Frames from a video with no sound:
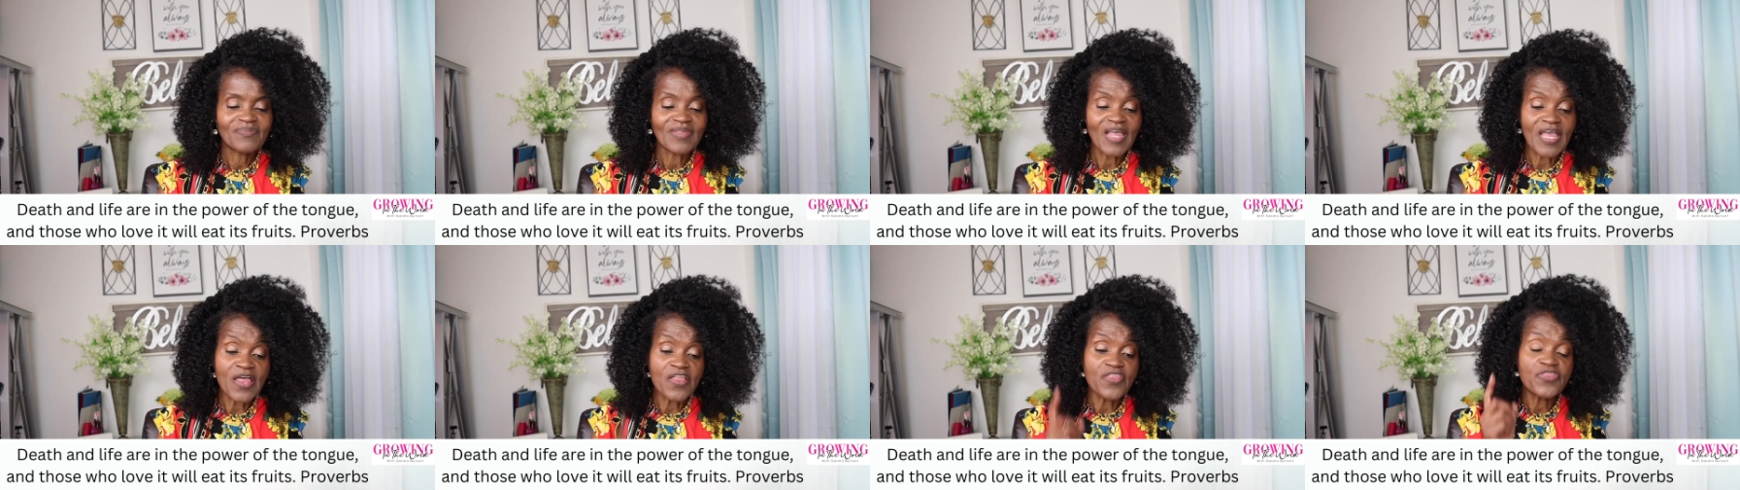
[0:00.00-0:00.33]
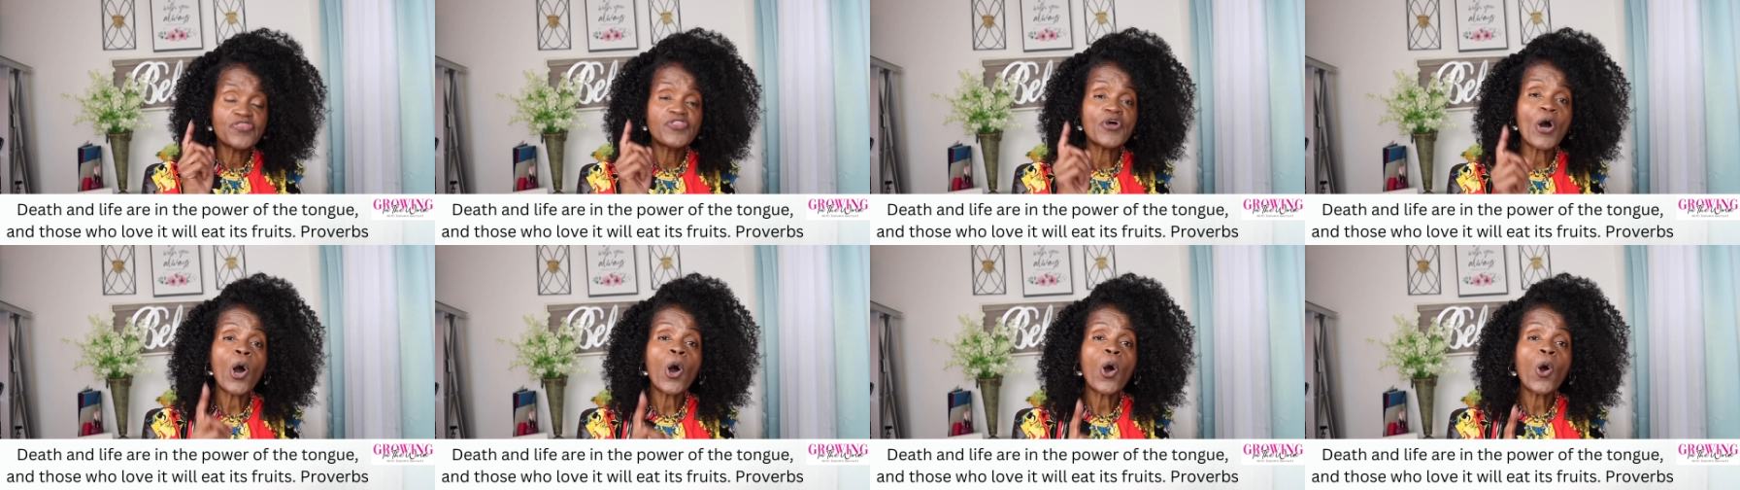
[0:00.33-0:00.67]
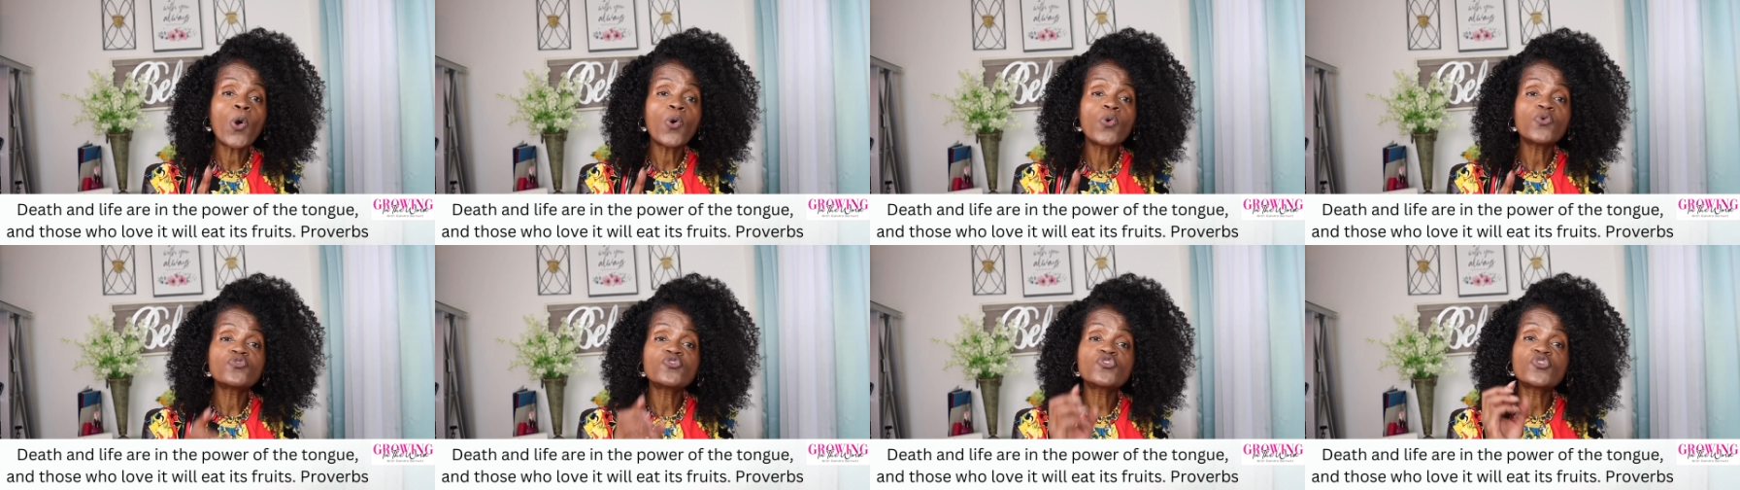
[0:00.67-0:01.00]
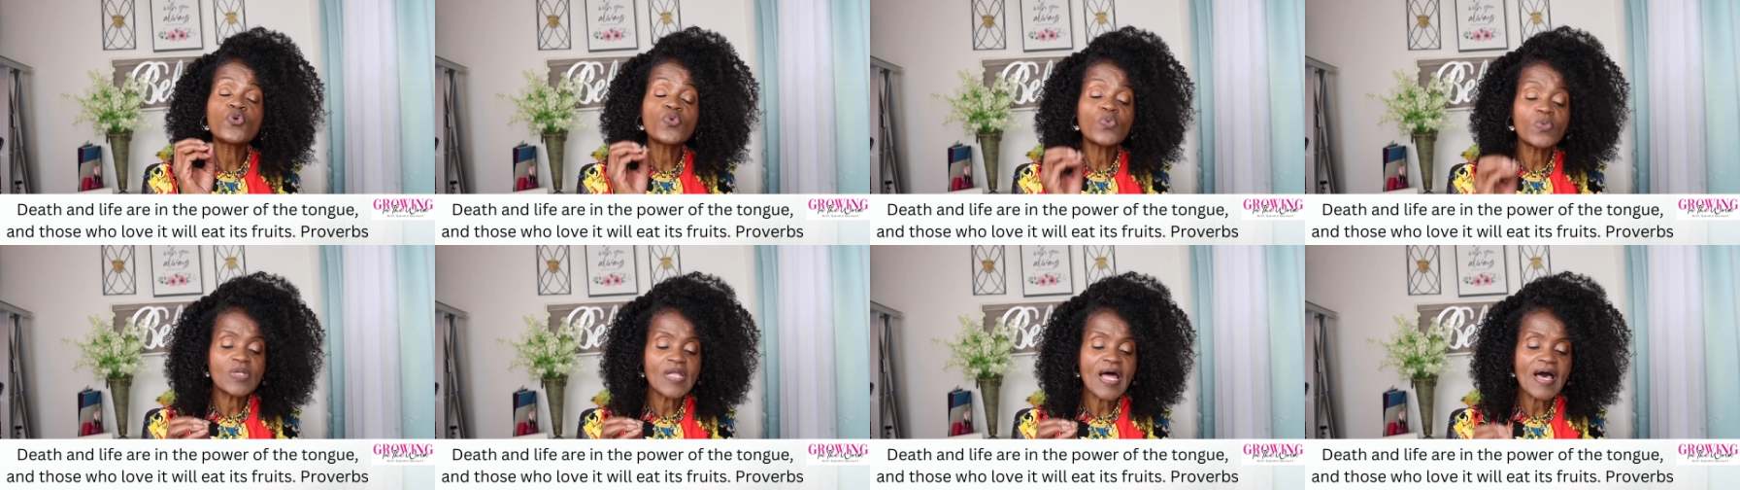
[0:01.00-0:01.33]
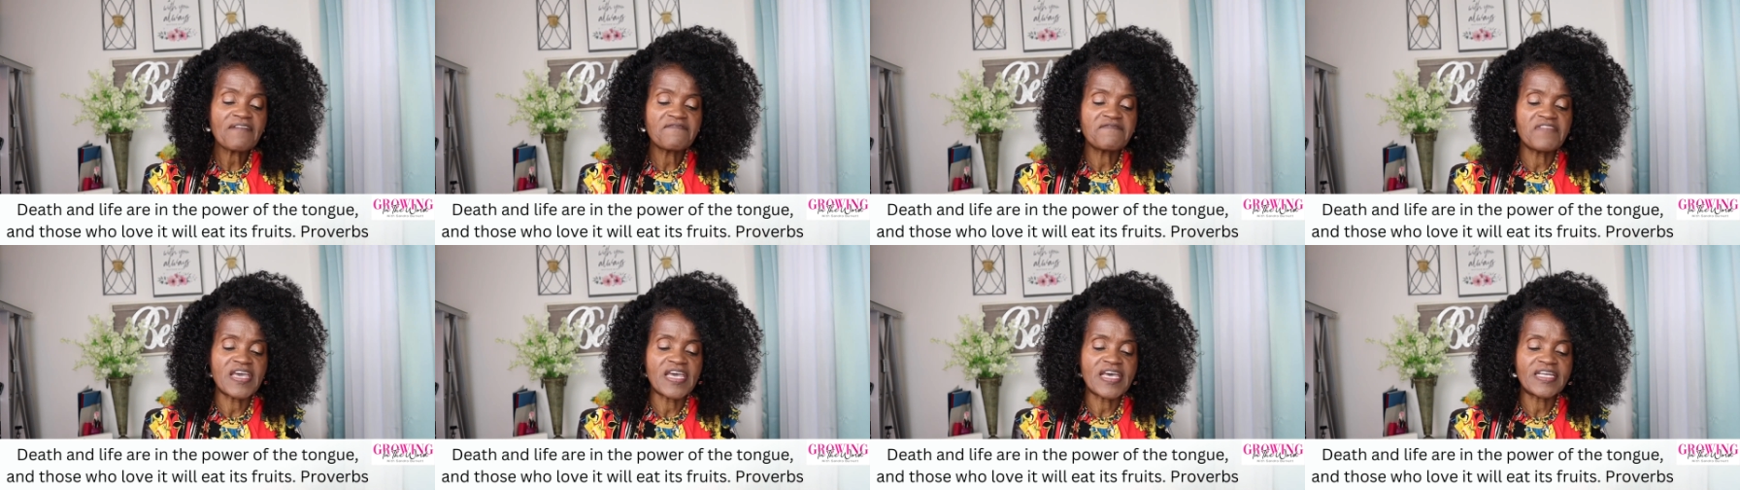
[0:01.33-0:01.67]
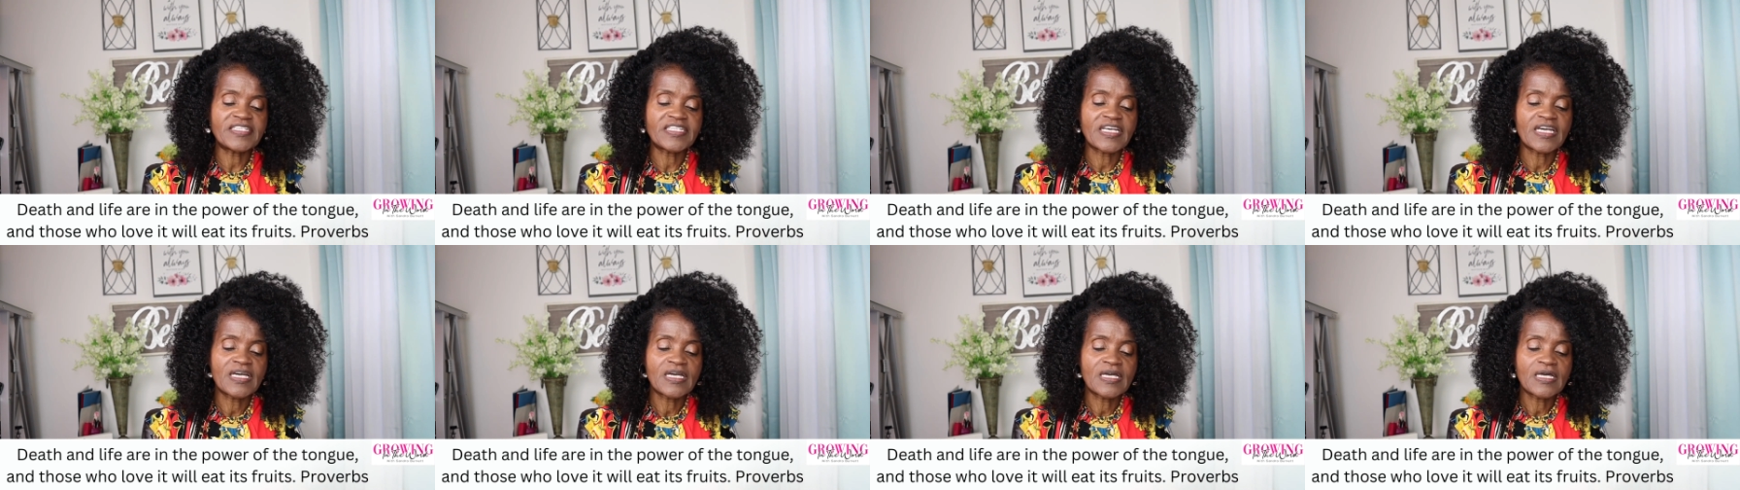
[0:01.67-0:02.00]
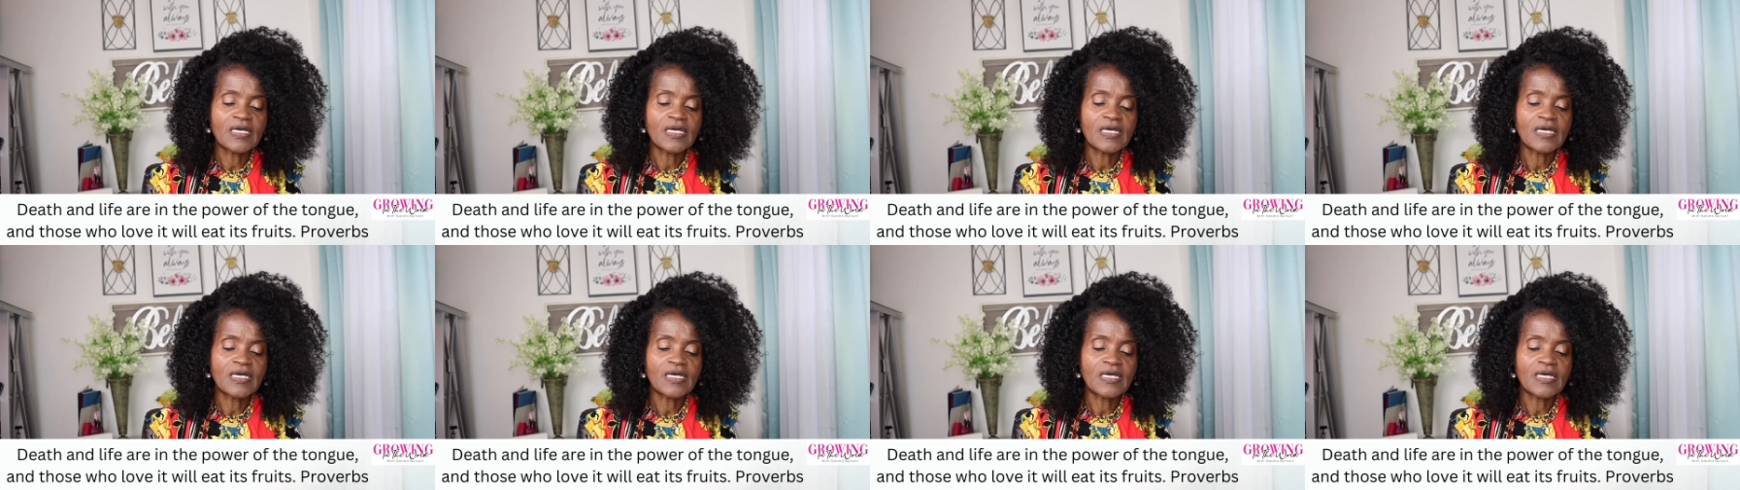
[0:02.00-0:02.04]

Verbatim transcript: and those who love it